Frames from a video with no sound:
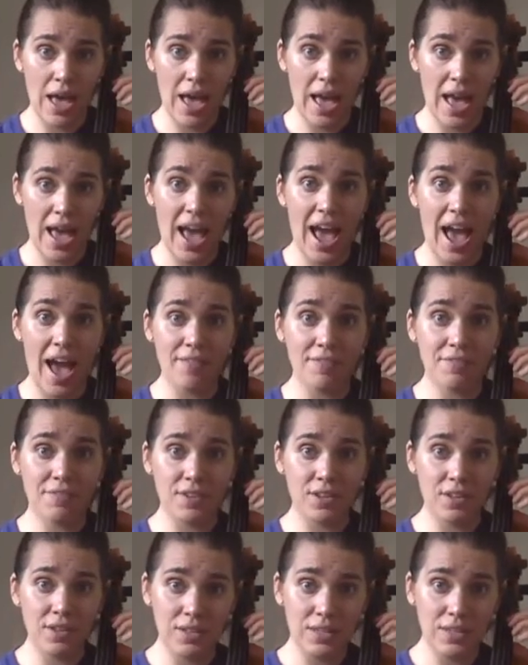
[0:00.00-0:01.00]

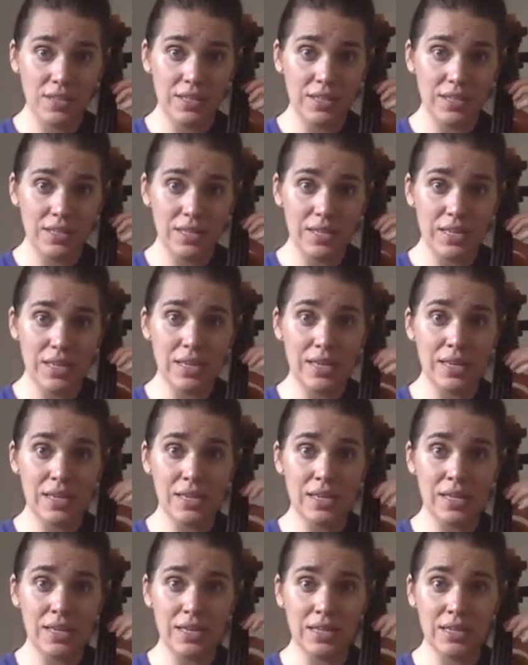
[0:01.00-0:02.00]
half. E,
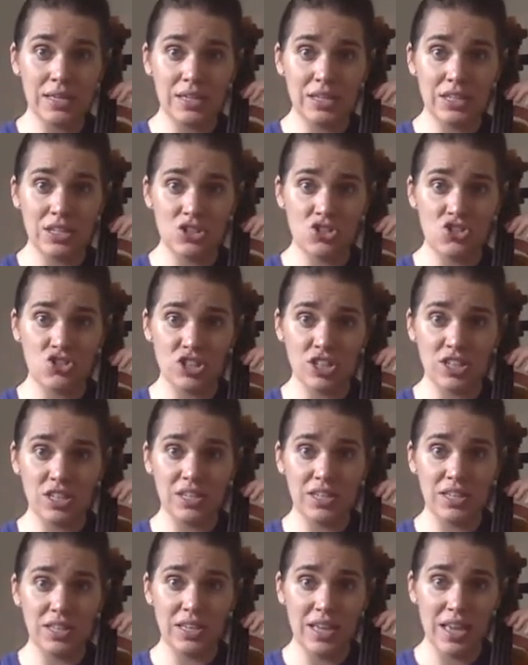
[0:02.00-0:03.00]
G,
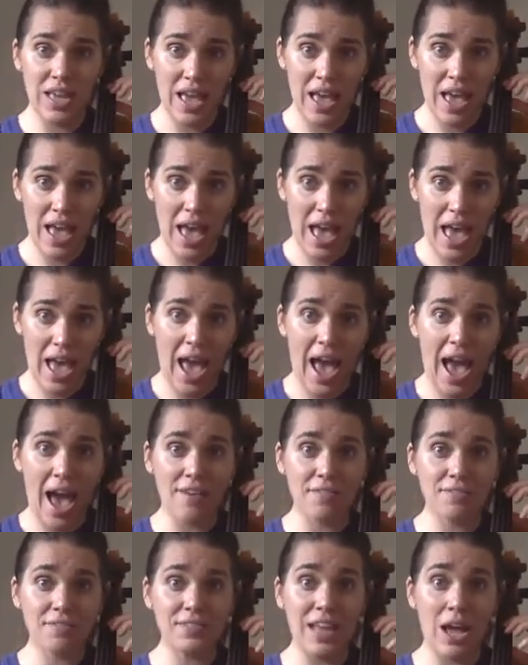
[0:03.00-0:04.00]
half.
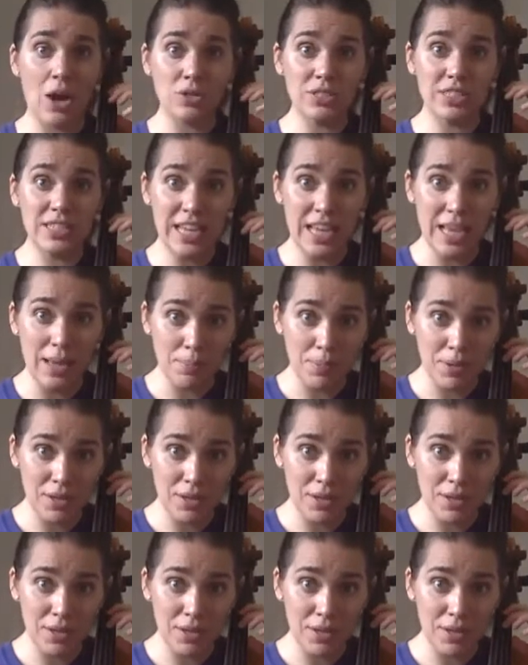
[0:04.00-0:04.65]
Now tip.